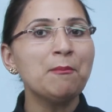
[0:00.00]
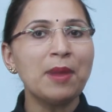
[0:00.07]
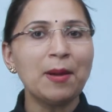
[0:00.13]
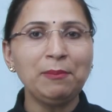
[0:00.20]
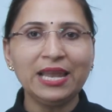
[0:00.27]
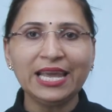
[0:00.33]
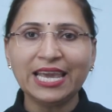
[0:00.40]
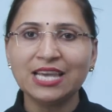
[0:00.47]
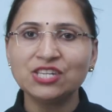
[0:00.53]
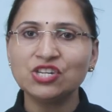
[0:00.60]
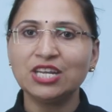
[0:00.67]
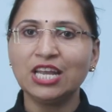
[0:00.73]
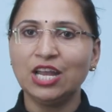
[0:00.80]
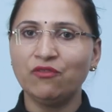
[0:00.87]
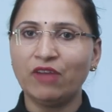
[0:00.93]

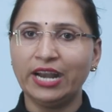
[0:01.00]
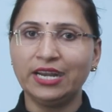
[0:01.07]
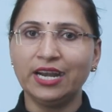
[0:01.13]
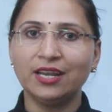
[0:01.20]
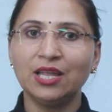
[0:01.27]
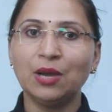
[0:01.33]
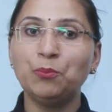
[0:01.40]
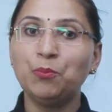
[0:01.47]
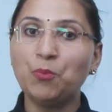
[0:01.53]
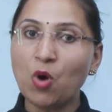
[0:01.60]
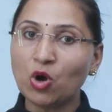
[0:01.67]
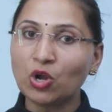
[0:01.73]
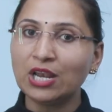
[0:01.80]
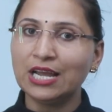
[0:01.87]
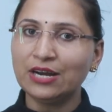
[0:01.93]
publication invited the
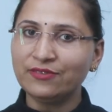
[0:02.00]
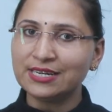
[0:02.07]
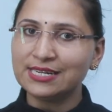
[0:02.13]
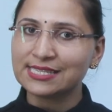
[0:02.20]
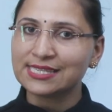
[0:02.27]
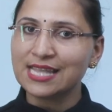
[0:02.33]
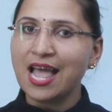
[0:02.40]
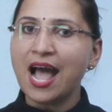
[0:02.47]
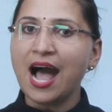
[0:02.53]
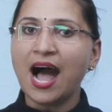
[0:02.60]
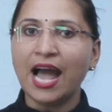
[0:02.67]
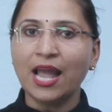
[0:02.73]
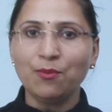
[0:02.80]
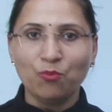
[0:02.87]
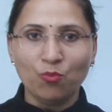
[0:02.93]
book lovers.
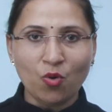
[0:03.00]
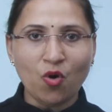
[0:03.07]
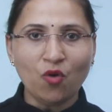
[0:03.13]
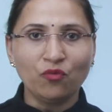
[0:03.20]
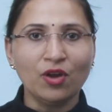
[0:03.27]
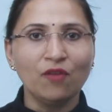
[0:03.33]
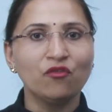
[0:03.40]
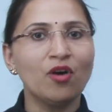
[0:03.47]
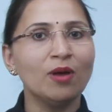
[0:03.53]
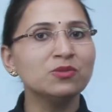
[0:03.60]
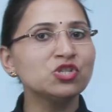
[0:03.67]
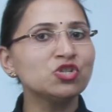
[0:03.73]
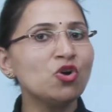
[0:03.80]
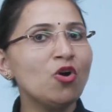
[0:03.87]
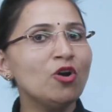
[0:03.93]
I moved from
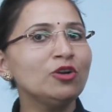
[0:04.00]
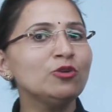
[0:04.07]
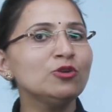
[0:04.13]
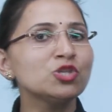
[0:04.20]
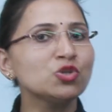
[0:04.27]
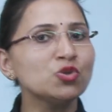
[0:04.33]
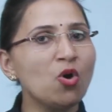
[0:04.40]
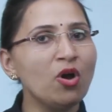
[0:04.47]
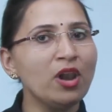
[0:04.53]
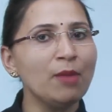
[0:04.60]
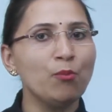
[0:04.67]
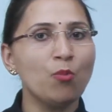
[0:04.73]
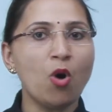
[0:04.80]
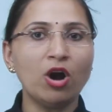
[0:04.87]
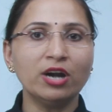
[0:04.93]
stall to stall,
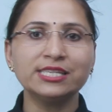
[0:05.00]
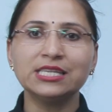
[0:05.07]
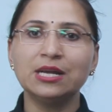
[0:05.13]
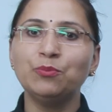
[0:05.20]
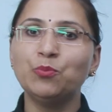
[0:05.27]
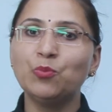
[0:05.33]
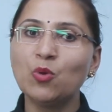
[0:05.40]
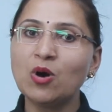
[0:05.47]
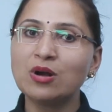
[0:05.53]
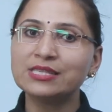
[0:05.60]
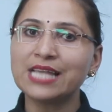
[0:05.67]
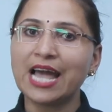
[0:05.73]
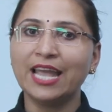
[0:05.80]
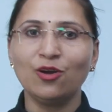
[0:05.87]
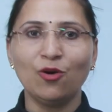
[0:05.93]
bought some
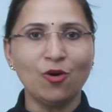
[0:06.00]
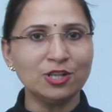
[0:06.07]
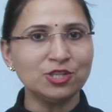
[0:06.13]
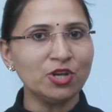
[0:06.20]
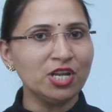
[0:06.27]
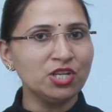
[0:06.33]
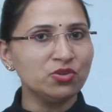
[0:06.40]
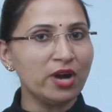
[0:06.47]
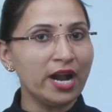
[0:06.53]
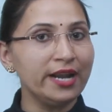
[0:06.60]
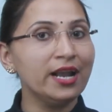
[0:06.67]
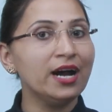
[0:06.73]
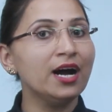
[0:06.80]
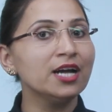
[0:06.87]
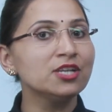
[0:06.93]
books. I also
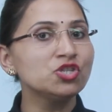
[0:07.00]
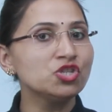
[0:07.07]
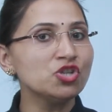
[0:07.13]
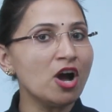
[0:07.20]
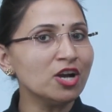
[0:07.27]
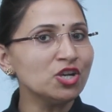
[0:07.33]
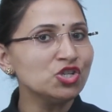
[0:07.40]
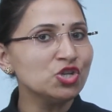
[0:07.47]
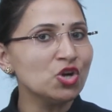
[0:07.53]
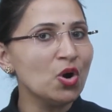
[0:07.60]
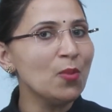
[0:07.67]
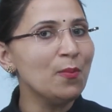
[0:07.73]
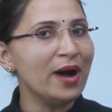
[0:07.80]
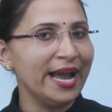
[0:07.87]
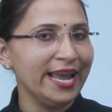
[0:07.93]
enjoyed a talk
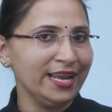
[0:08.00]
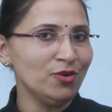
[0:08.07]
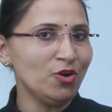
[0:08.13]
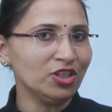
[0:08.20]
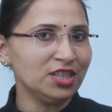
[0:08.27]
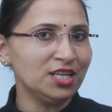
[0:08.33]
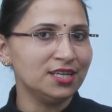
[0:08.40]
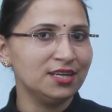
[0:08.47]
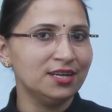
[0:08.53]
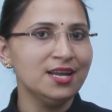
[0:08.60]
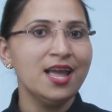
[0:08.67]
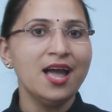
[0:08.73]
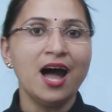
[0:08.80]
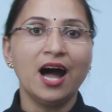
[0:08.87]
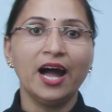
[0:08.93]
show by an author.
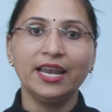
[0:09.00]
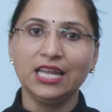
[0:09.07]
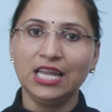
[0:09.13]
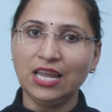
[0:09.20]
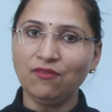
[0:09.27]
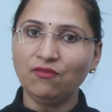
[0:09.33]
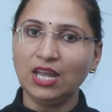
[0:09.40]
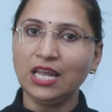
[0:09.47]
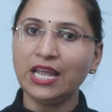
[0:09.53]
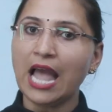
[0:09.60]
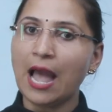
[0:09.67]
An evening